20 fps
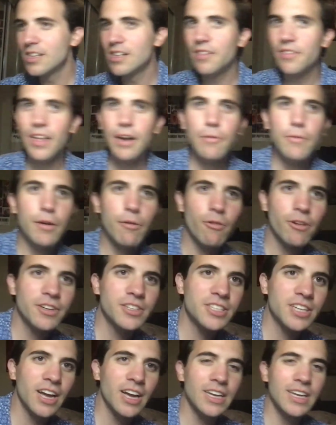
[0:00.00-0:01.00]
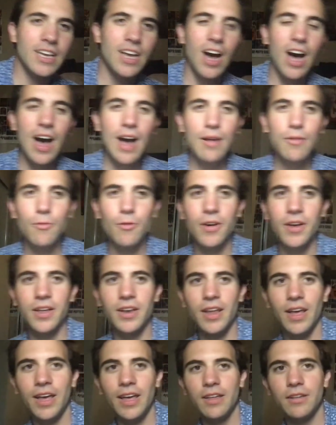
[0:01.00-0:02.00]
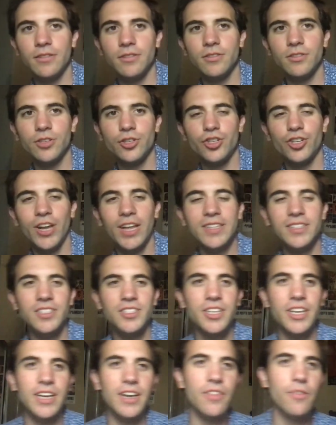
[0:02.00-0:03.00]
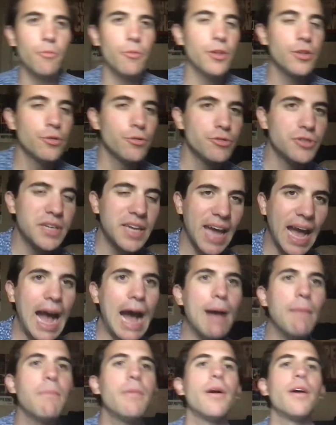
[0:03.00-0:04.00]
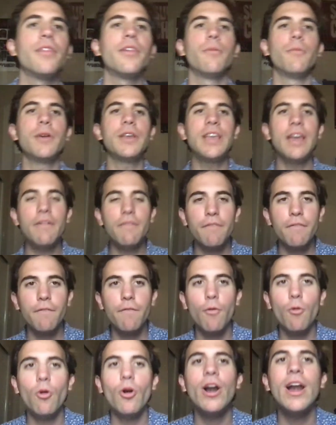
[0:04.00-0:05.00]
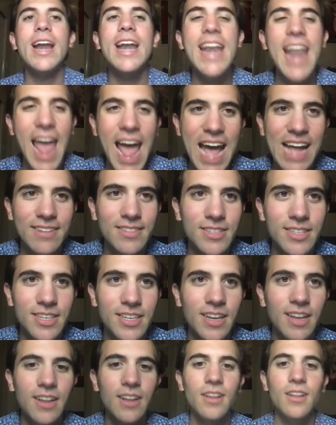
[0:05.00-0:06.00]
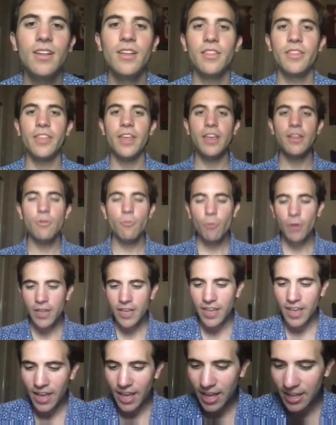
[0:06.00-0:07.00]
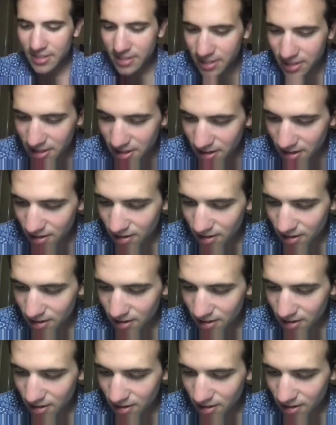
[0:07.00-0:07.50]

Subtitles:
Then we re-sign Godwin and Jensen, and then we lose Kappa. Then we get Fournette. Then we get